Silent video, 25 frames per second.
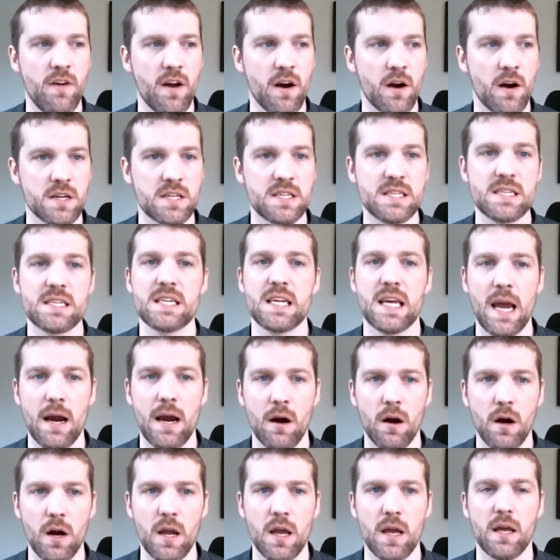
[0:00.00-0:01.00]

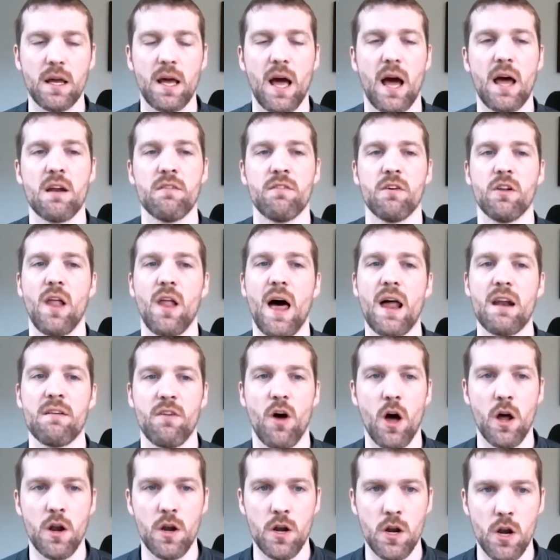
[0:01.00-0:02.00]
scary, kind of a lot of
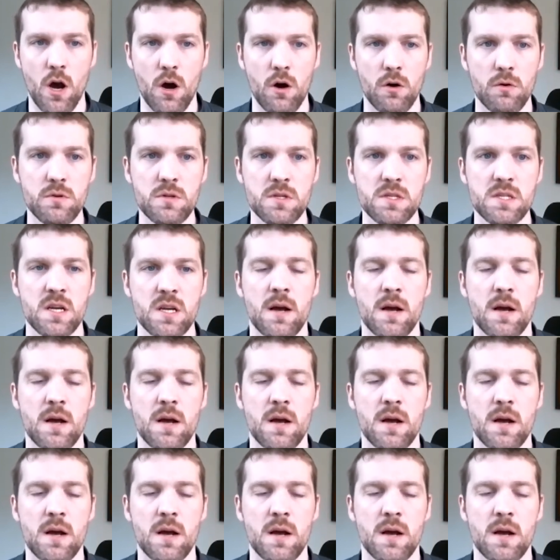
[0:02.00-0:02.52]
unknowns,